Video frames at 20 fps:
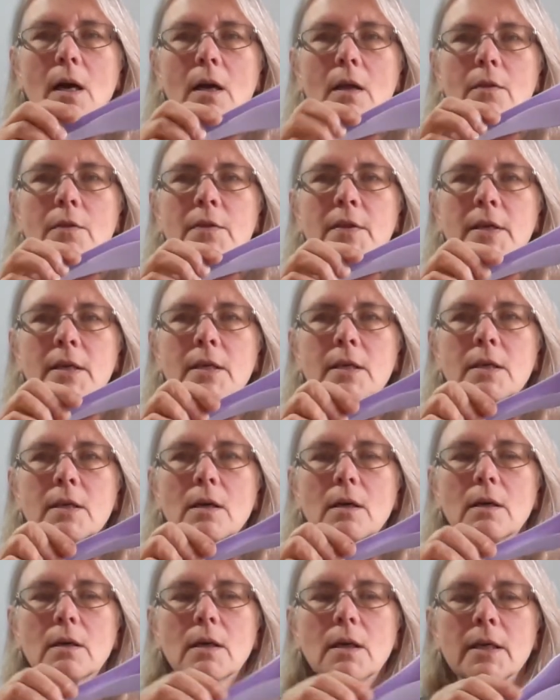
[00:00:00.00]

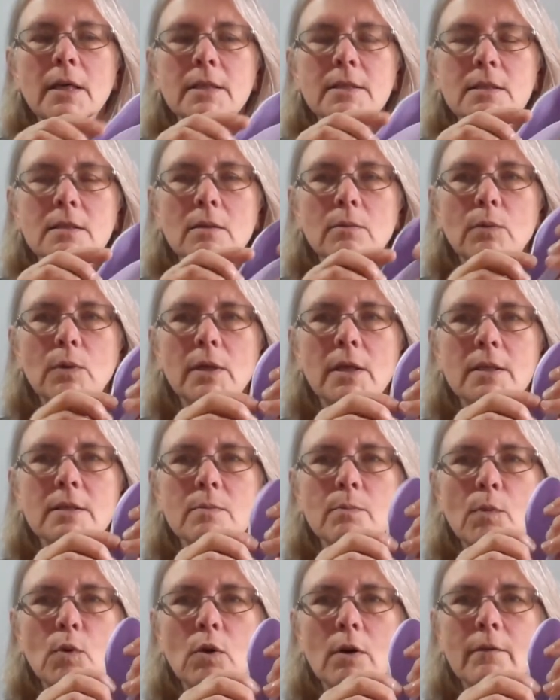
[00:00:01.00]

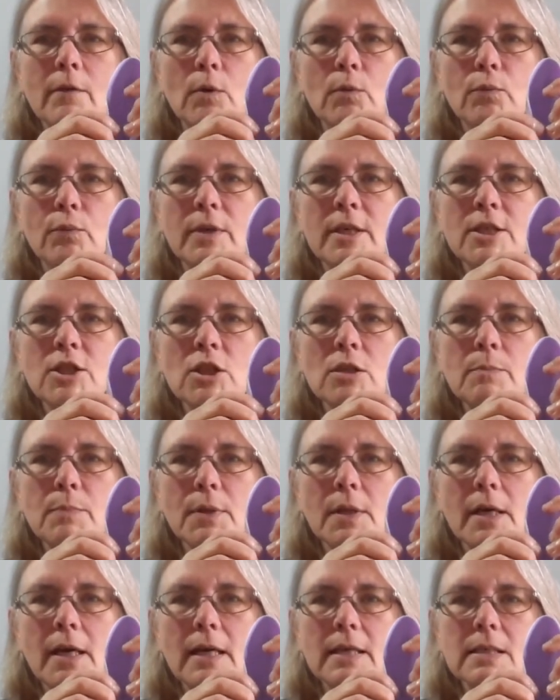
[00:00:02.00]
It's more of a rigid
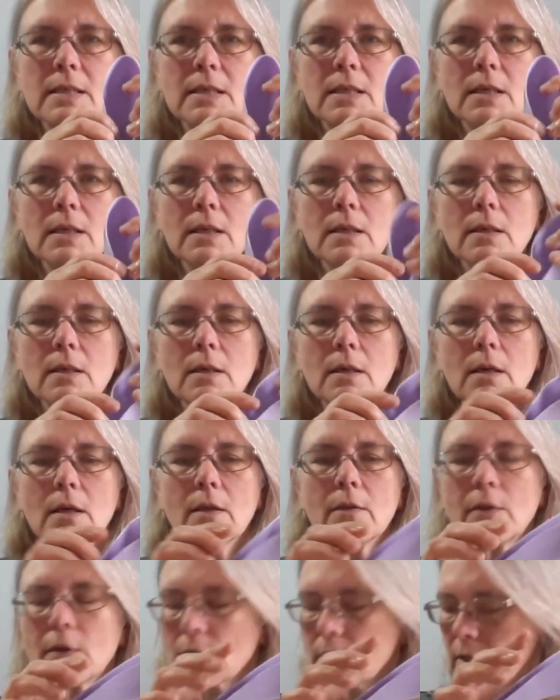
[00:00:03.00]
plastic.
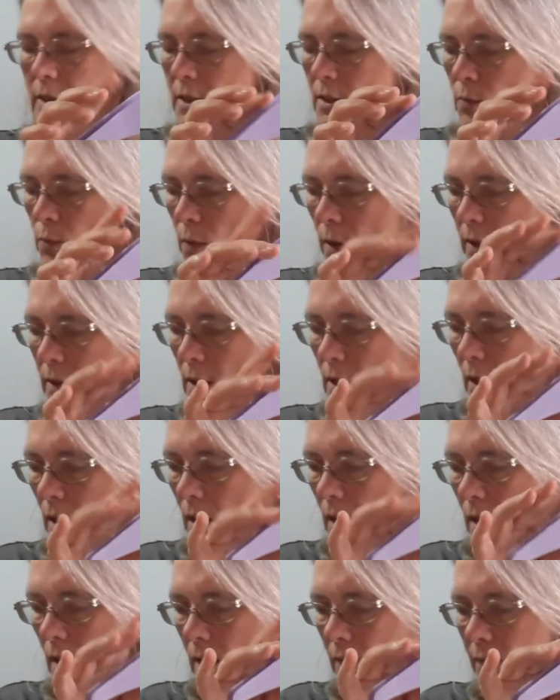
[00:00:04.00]
There is one
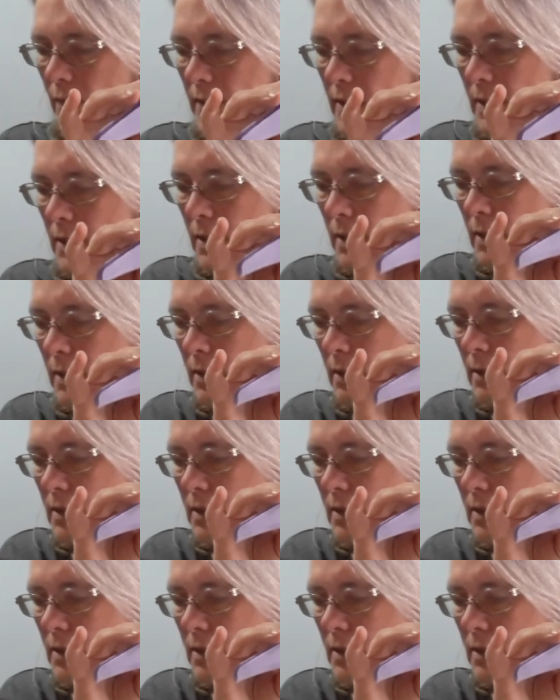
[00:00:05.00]
called the